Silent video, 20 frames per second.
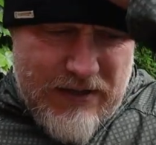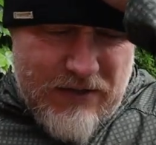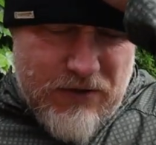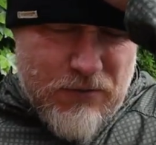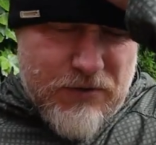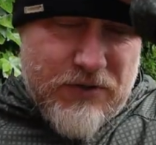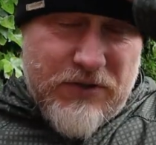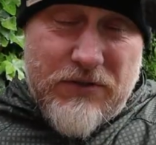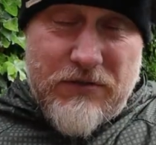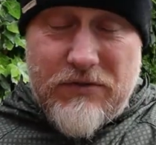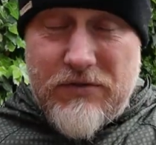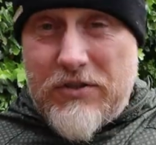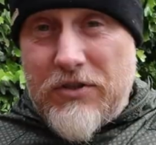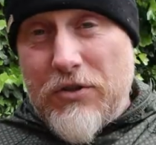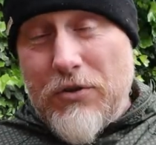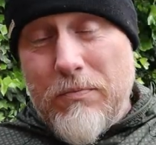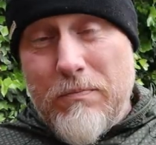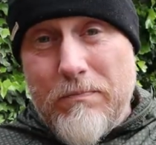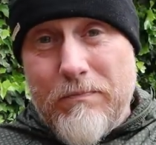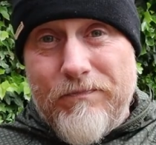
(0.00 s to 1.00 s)
there was
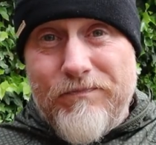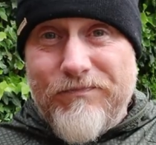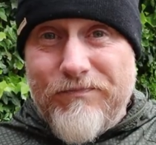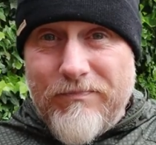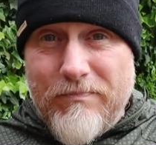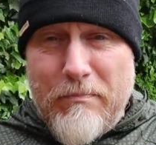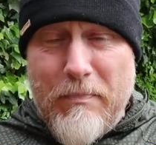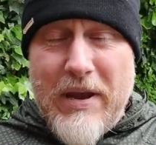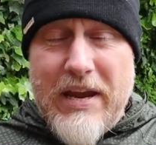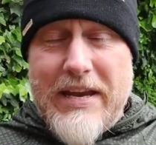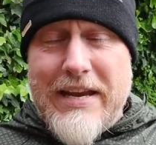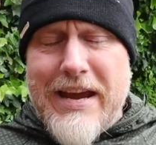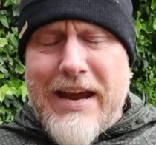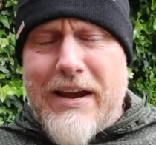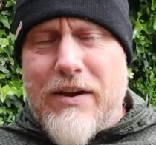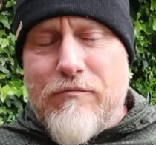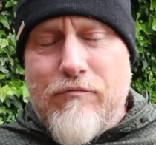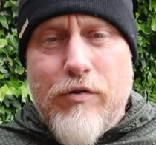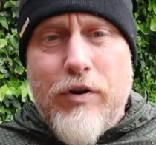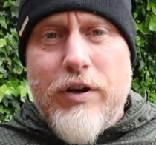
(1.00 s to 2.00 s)
some
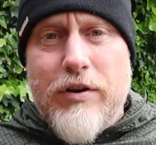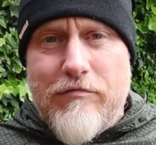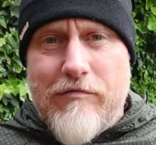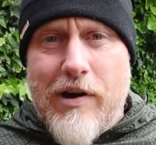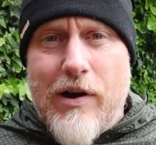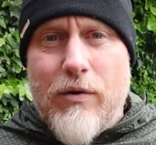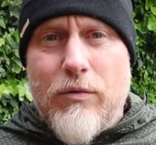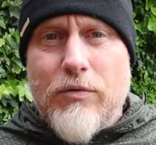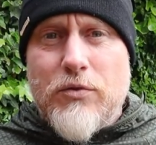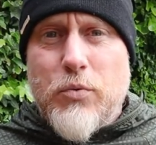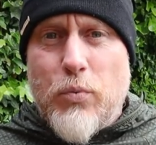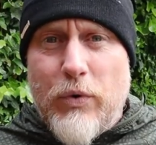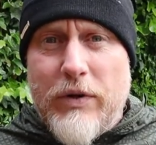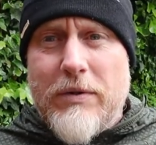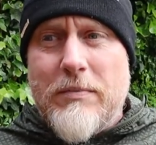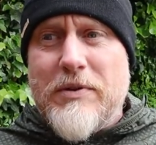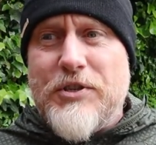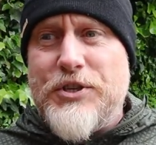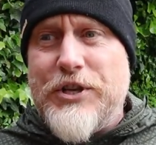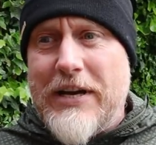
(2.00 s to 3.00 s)
maniac running around
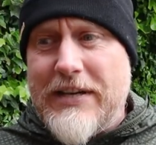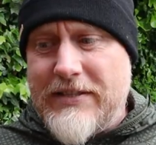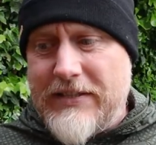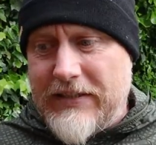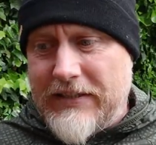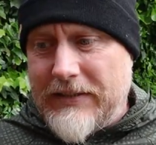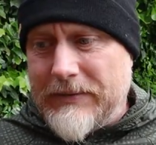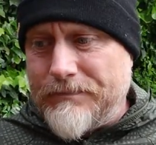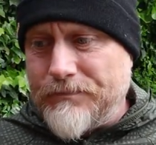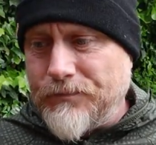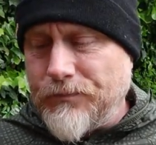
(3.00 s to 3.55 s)
with a machete.